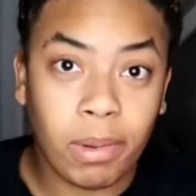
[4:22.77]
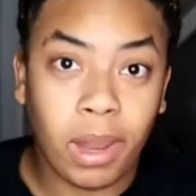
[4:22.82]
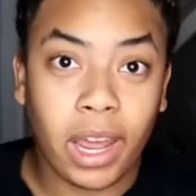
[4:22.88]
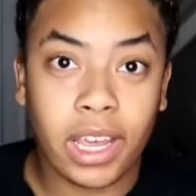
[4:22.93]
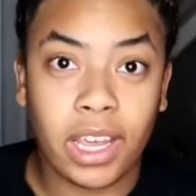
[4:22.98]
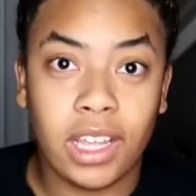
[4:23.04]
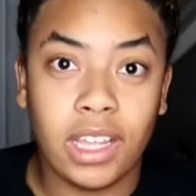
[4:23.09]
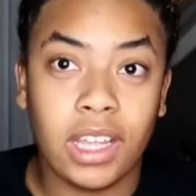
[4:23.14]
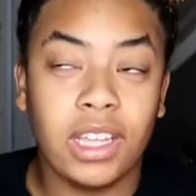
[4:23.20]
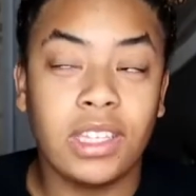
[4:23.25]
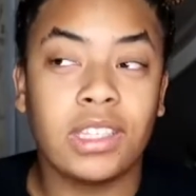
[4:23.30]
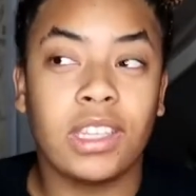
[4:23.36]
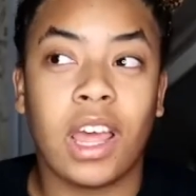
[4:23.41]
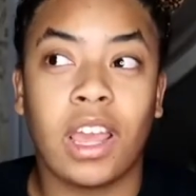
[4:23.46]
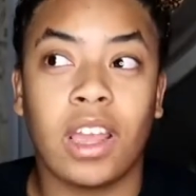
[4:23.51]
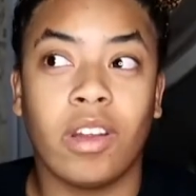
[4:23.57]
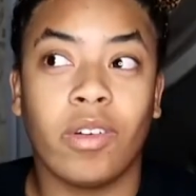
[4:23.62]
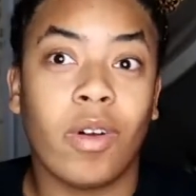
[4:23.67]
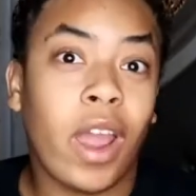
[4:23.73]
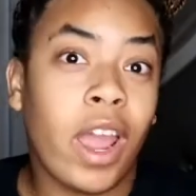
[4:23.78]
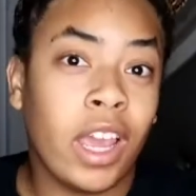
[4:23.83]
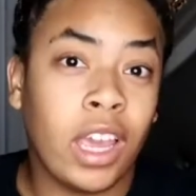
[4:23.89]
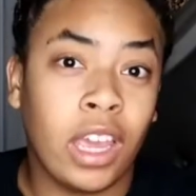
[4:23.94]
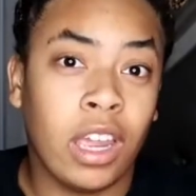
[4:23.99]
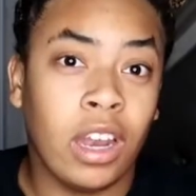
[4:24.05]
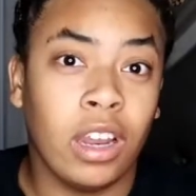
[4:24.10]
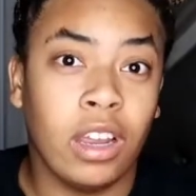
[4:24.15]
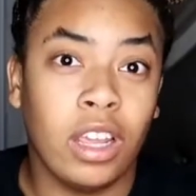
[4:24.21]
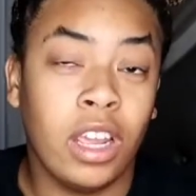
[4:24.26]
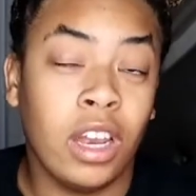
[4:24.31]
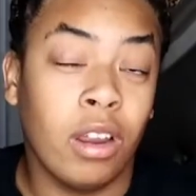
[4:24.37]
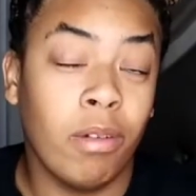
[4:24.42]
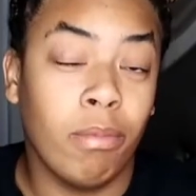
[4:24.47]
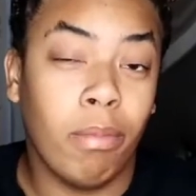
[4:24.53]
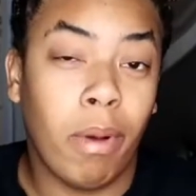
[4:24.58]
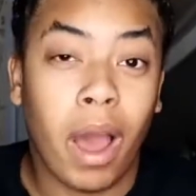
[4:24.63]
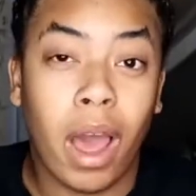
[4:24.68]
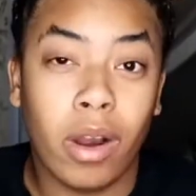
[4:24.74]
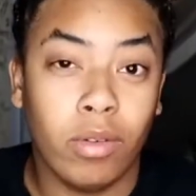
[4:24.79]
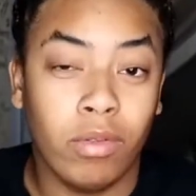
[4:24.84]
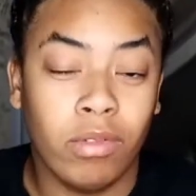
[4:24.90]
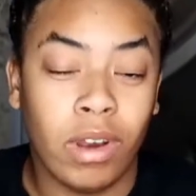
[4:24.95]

Like, it's like crack in a bottle.